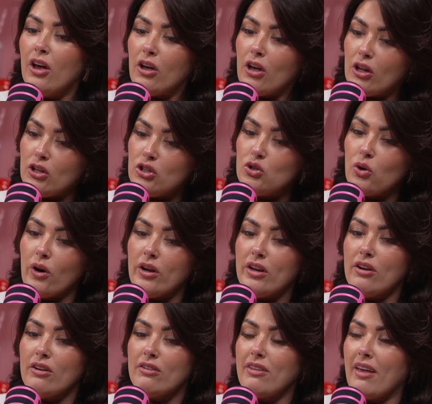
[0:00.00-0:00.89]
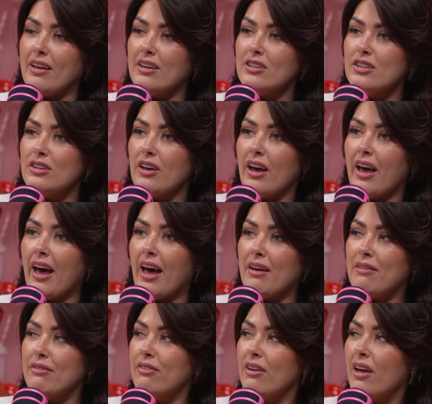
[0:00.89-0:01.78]
Enjoy your things that you
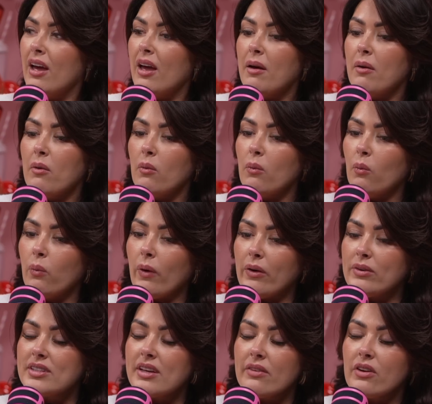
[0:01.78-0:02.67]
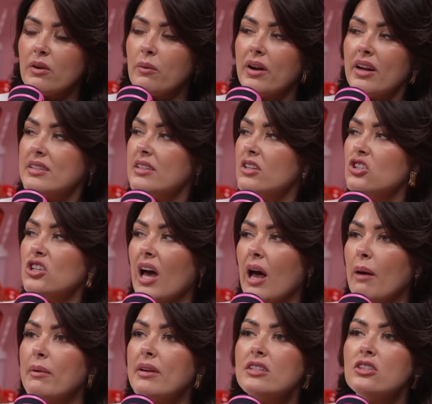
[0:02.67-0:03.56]
have. Whilst everyone is in
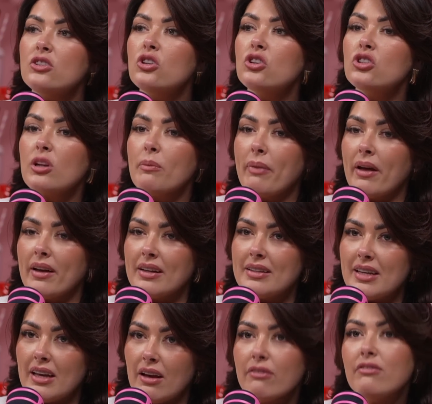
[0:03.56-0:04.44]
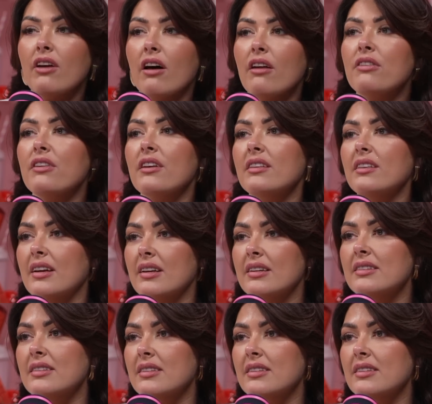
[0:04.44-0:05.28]
jammies and there's a big day of nothingness.